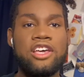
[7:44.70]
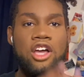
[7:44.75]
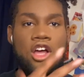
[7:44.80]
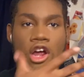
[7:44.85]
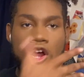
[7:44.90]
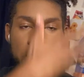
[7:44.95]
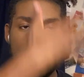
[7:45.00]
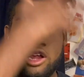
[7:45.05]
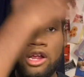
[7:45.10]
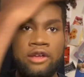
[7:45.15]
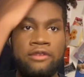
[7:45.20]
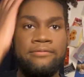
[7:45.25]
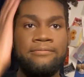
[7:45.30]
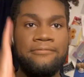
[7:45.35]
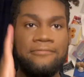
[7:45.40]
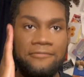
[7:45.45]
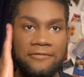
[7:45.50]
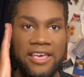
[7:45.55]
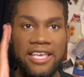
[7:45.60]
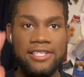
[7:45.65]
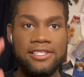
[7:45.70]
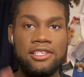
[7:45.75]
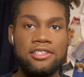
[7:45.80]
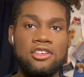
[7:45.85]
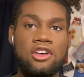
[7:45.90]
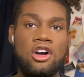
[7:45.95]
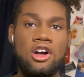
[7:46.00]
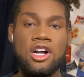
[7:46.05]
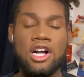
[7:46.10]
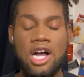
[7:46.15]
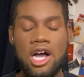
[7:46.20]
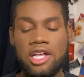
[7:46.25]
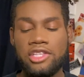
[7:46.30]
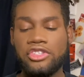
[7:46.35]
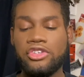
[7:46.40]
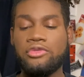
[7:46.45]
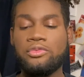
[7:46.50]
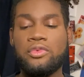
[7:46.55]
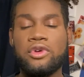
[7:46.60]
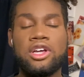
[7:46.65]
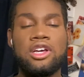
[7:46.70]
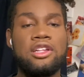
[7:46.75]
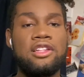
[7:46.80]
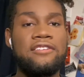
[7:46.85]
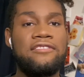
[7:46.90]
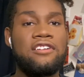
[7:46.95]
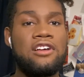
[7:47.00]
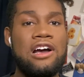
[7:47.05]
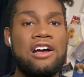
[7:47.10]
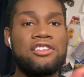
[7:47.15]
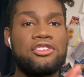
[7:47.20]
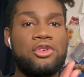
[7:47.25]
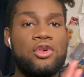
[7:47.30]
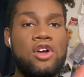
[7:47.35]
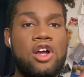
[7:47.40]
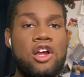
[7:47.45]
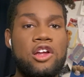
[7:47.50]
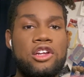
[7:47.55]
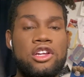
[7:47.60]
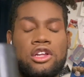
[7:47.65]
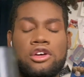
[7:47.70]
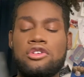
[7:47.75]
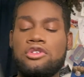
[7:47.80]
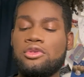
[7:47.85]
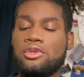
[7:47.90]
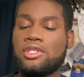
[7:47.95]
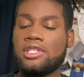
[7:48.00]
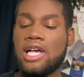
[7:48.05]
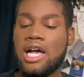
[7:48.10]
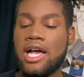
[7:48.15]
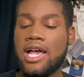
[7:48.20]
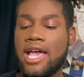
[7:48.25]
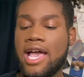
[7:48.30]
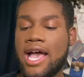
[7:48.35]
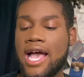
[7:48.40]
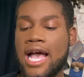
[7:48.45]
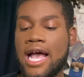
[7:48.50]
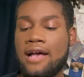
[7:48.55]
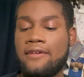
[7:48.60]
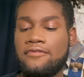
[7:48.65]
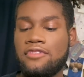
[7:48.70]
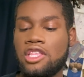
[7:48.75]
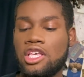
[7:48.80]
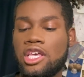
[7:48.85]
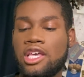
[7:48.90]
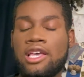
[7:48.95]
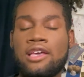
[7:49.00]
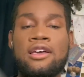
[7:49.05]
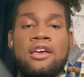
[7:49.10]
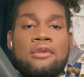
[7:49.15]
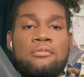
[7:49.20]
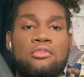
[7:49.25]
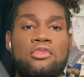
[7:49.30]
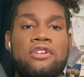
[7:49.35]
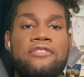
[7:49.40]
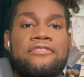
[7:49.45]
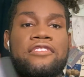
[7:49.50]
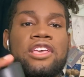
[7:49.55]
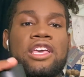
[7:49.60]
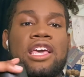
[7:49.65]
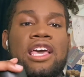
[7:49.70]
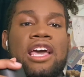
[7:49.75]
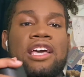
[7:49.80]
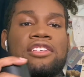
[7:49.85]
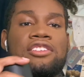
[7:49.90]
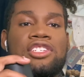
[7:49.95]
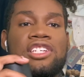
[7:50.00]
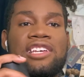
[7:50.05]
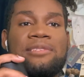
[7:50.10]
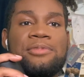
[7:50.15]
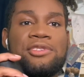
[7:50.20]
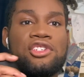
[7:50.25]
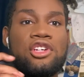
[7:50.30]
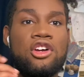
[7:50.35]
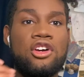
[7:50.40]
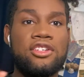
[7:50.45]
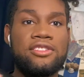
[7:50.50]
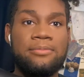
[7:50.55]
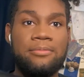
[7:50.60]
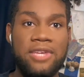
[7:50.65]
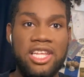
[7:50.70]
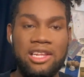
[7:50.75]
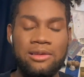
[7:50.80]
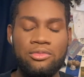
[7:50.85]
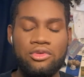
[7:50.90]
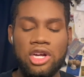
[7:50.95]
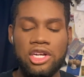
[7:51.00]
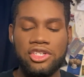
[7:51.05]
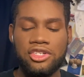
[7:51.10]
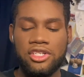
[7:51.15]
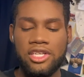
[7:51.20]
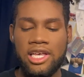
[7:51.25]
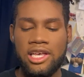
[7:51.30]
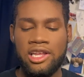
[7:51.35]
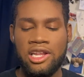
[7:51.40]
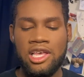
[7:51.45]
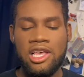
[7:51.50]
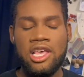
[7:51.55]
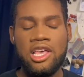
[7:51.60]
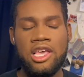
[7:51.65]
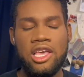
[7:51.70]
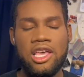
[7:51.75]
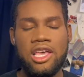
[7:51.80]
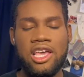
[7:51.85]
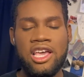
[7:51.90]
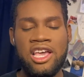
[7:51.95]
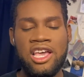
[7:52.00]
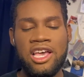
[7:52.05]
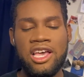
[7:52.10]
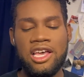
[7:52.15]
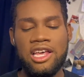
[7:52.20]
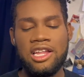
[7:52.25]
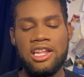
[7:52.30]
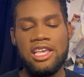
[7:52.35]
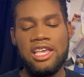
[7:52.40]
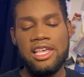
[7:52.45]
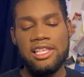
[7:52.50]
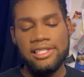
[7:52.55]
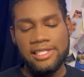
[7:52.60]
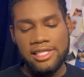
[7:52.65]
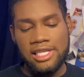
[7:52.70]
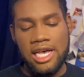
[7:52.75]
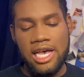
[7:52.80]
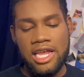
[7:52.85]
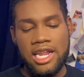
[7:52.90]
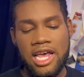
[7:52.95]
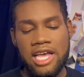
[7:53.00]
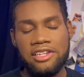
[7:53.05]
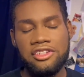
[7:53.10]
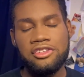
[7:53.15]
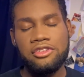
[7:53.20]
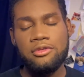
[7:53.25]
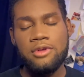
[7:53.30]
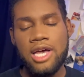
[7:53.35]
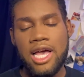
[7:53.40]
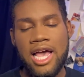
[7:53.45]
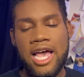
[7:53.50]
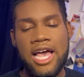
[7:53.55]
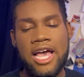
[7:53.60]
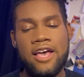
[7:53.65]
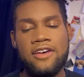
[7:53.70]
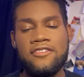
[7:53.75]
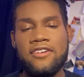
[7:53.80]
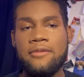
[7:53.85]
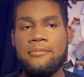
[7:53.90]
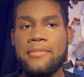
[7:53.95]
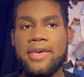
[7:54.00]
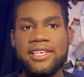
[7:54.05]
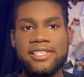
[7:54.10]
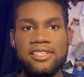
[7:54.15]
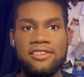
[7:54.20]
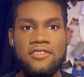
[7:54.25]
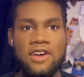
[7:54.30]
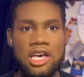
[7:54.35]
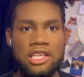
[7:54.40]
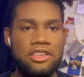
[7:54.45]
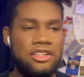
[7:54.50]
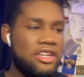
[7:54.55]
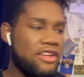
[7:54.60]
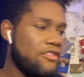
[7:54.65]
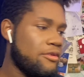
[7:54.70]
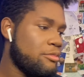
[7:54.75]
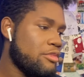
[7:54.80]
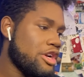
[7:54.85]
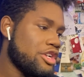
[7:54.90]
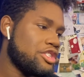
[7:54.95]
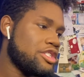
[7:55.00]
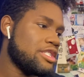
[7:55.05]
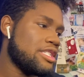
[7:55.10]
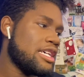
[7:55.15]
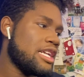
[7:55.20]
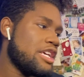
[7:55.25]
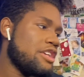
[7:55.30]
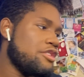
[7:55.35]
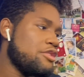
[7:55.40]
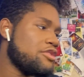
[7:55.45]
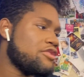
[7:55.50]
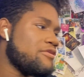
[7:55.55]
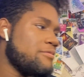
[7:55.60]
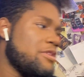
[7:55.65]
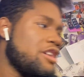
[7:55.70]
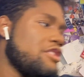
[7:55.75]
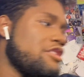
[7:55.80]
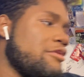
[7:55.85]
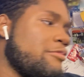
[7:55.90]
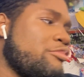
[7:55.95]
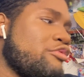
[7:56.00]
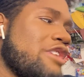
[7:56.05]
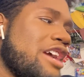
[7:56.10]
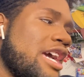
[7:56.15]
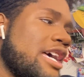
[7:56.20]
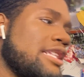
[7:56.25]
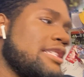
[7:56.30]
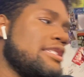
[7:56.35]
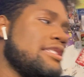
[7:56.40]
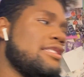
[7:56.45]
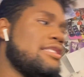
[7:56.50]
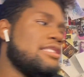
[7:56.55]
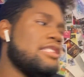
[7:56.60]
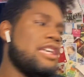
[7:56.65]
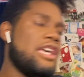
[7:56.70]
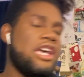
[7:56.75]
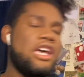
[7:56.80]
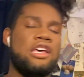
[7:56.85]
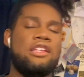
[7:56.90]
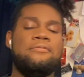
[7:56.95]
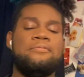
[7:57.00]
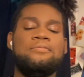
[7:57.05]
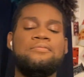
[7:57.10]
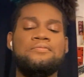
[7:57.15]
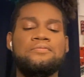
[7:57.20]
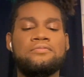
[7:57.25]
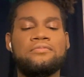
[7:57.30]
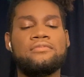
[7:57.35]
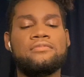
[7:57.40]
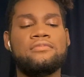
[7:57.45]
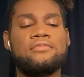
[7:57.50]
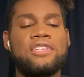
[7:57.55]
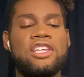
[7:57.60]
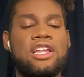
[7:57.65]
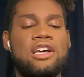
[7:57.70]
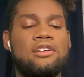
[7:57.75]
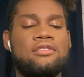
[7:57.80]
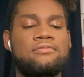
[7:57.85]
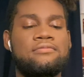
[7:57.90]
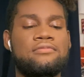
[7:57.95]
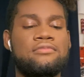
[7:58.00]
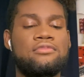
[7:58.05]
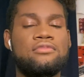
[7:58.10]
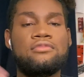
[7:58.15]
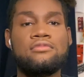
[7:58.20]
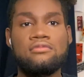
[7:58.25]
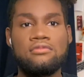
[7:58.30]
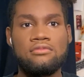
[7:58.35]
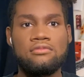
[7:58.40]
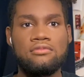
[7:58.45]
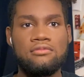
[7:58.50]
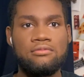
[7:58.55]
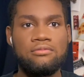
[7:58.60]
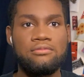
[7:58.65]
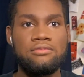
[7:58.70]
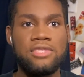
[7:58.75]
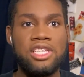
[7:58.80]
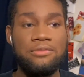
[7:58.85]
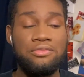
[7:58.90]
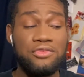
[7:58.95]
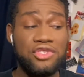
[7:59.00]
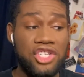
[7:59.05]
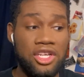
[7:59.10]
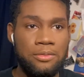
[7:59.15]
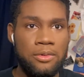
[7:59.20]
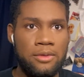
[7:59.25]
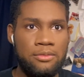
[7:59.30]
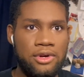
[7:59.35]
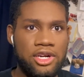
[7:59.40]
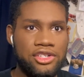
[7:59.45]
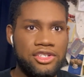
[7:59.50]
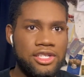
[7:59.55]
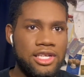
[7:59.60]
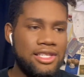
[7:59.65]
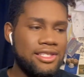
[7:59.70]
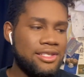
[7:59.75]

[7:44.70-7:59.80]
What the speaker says: our face is all contoured, we're going to contour our nose. I have the Morphe X James Charles mini brush set, and inside I do have a mix of other different brushes that I use from other brands and, you know, cheaper brush sets